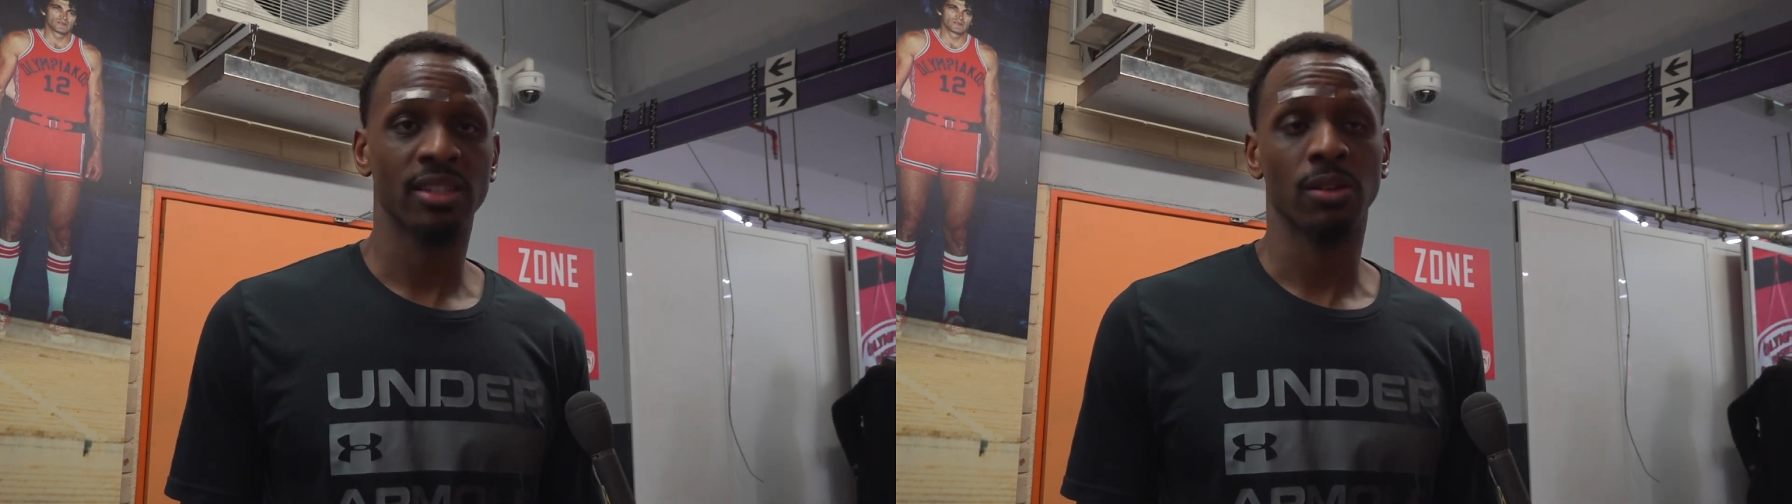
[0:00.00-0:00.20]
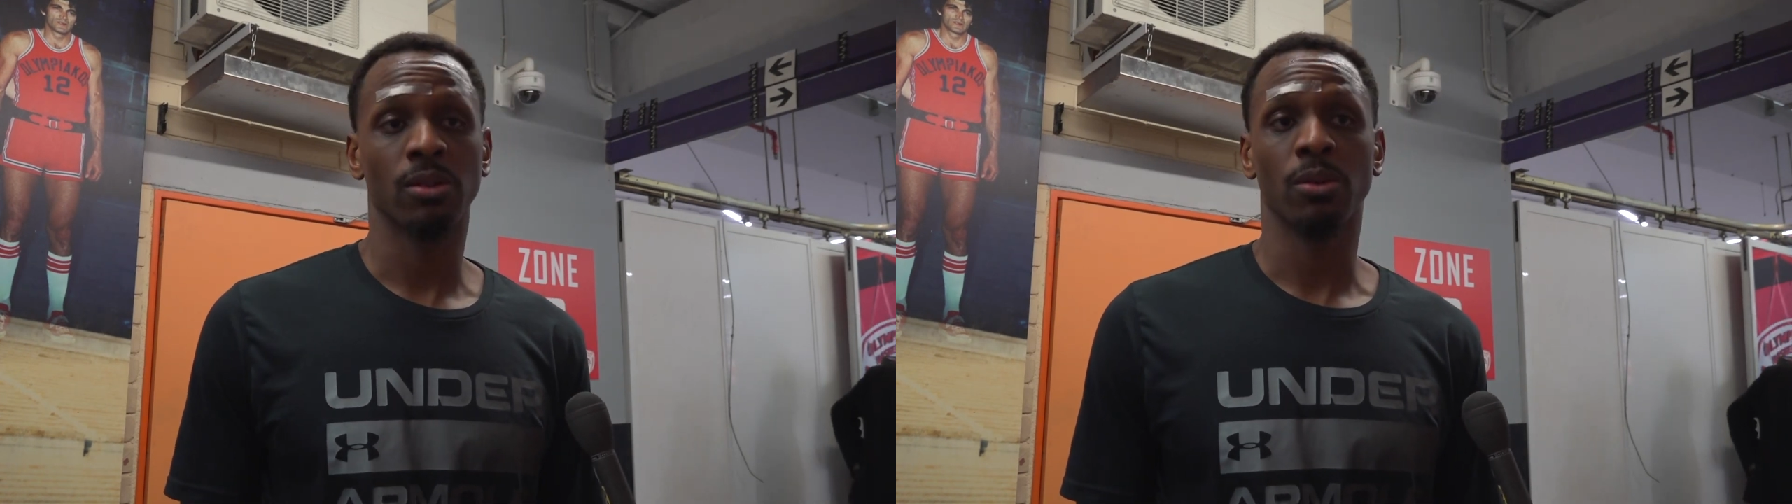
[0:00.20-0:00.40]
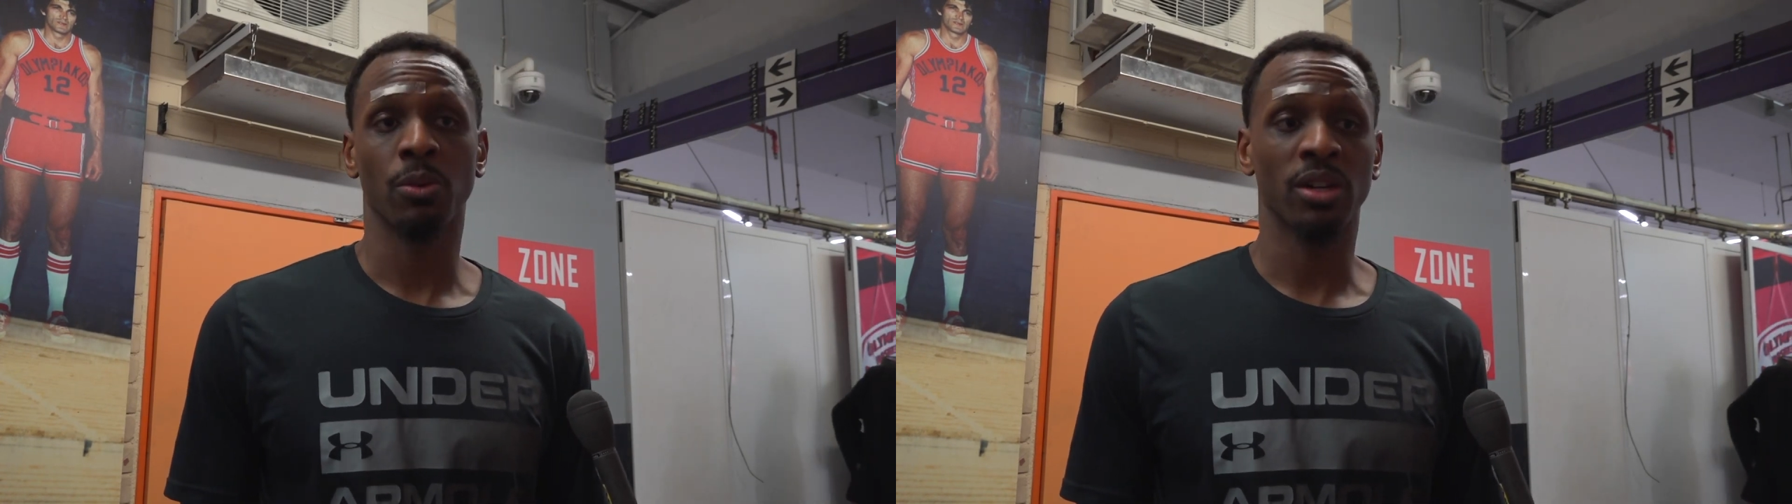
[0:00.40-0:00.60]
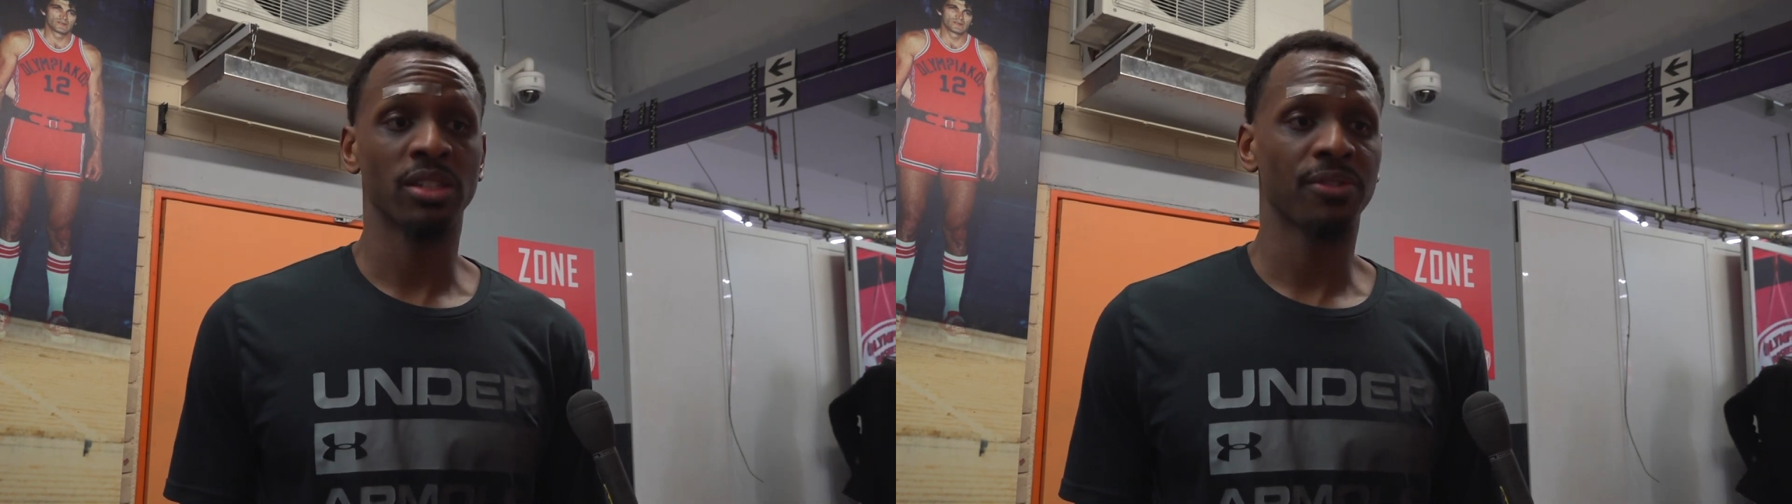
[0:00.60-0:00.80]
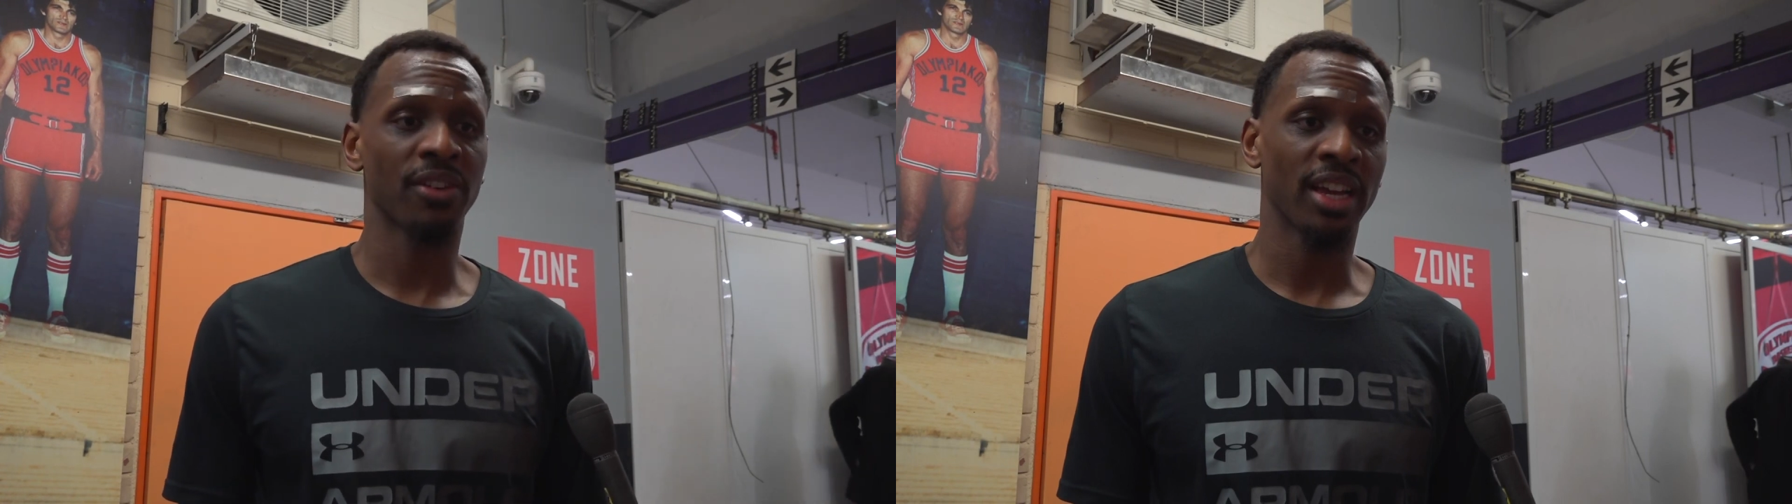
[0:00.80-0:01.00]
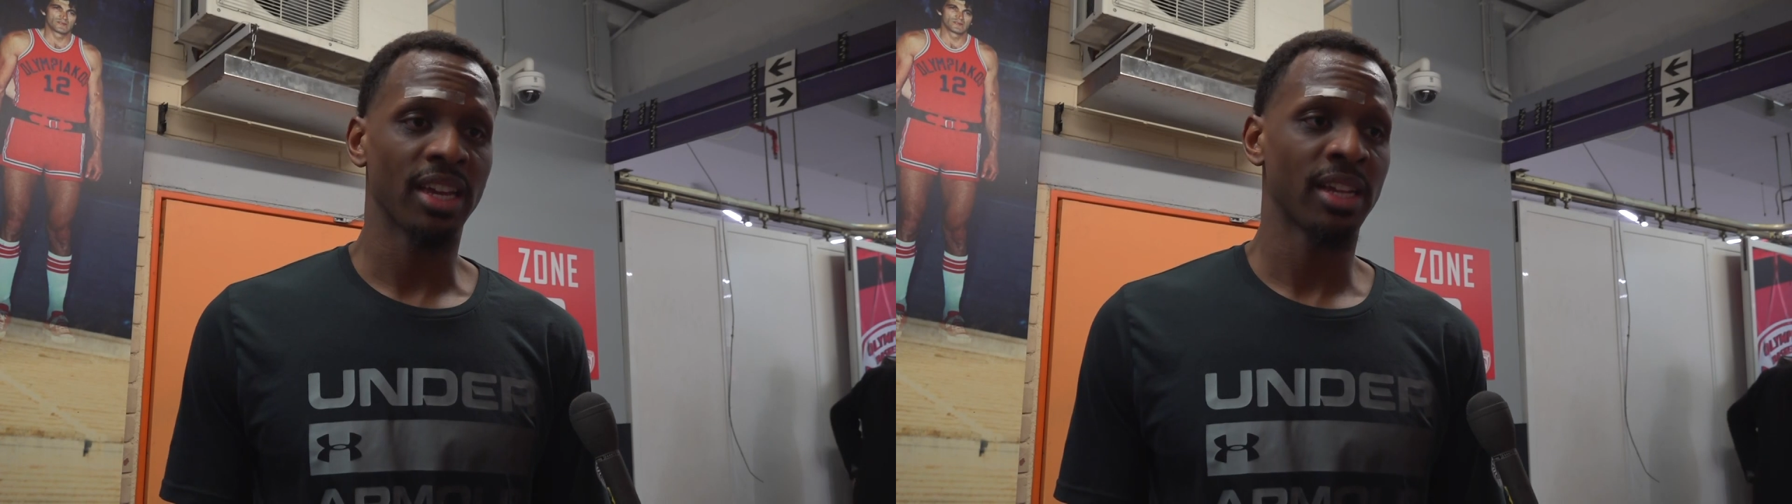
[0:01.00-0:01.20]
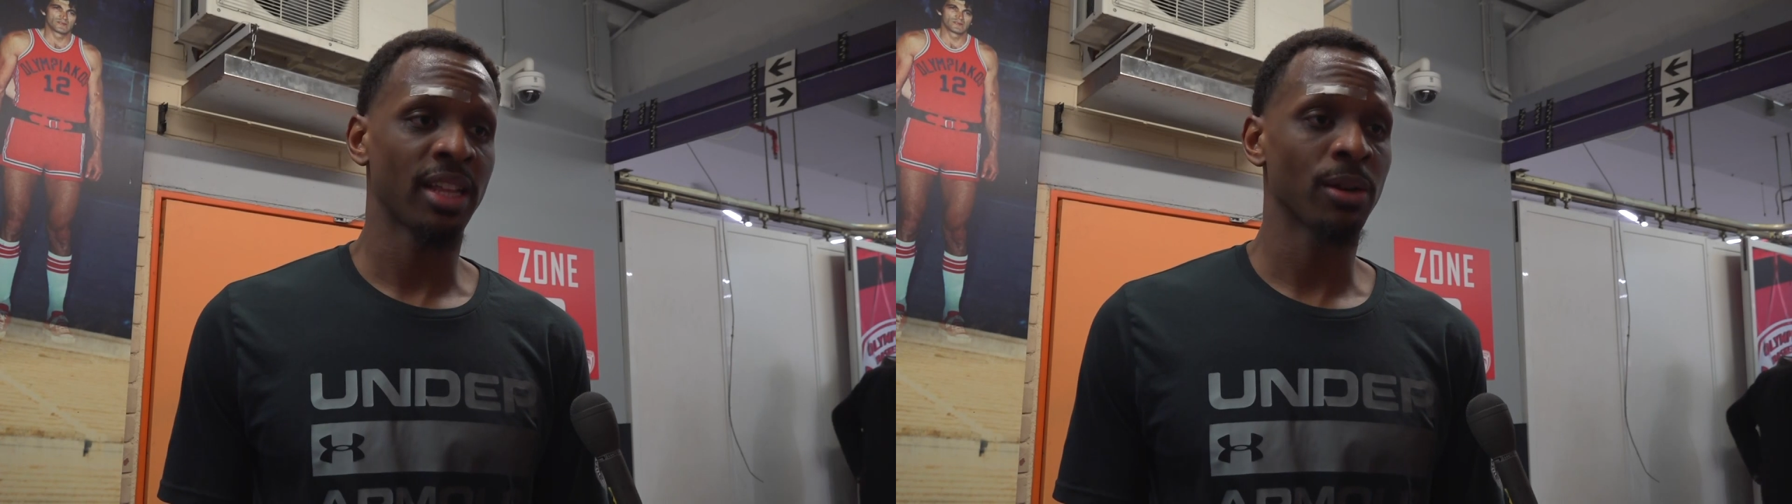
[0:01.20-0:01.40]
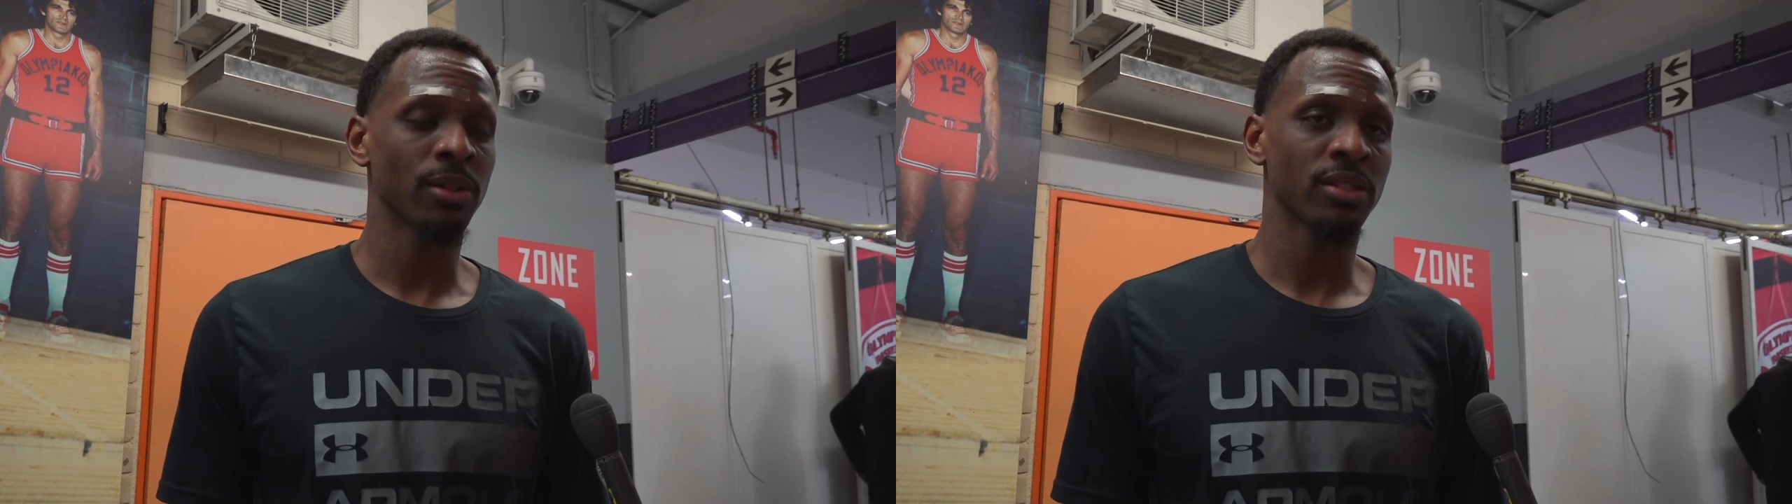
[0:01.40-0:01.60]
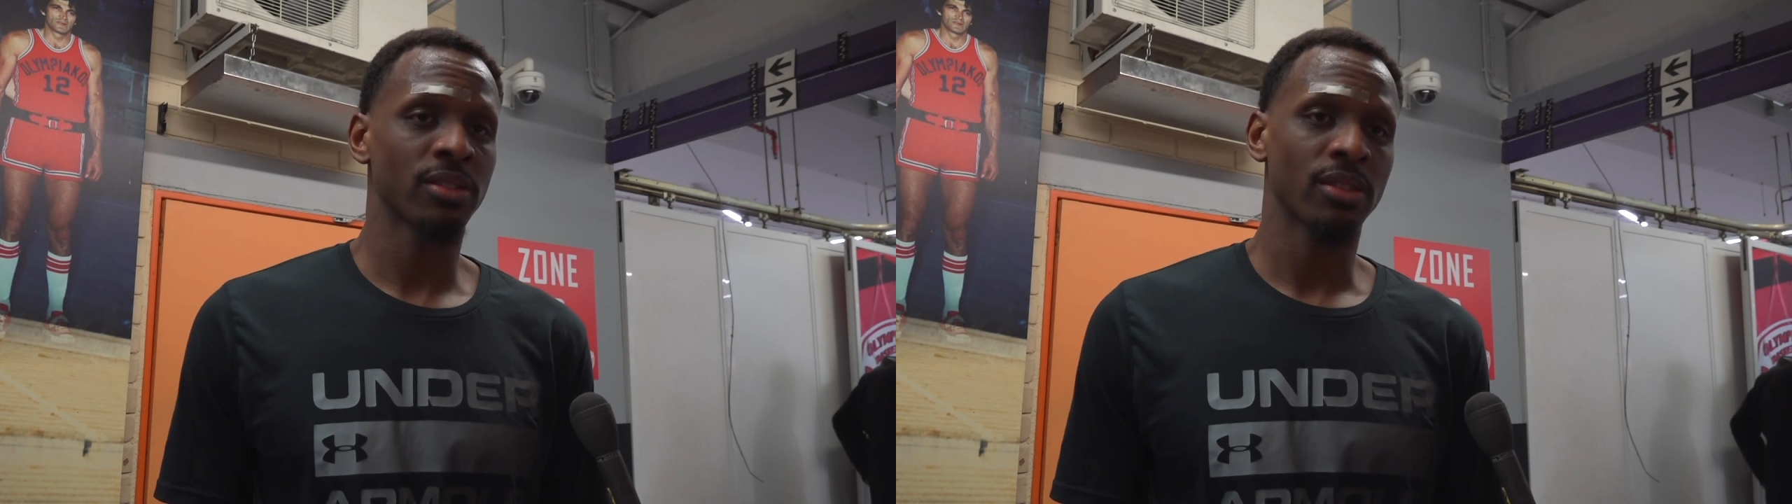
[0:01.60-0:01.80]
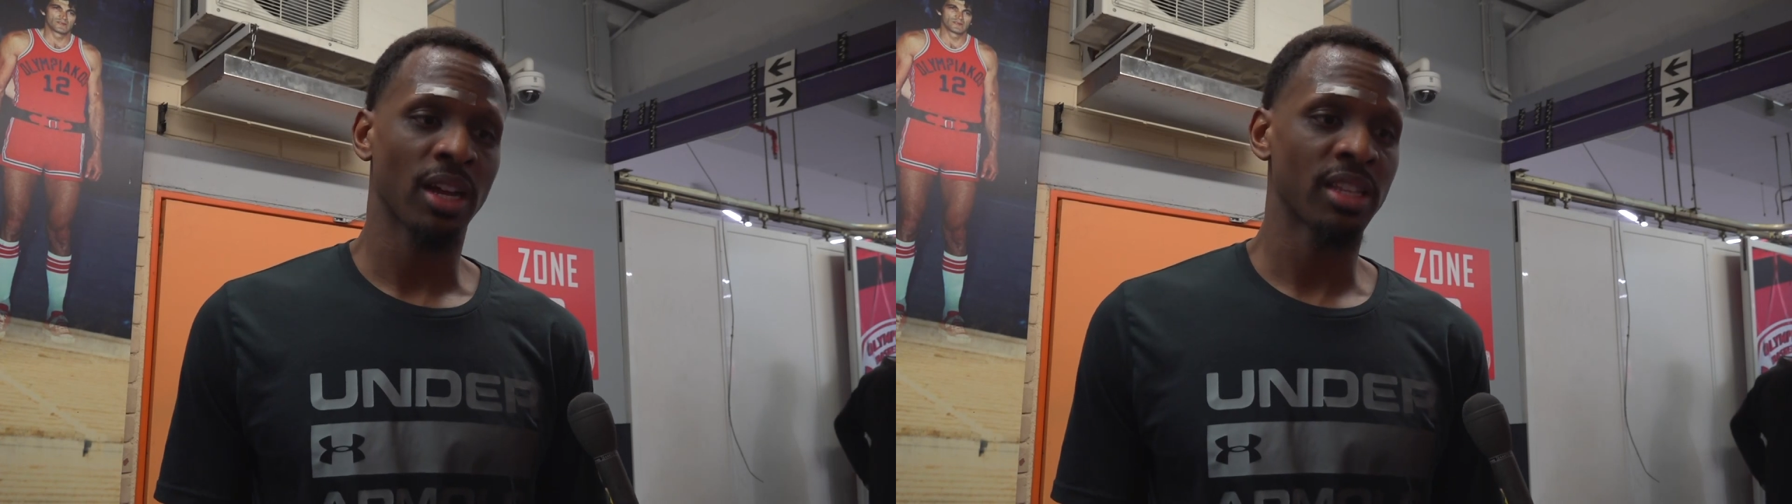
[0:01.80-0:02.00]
so we wanted to fight, and that was.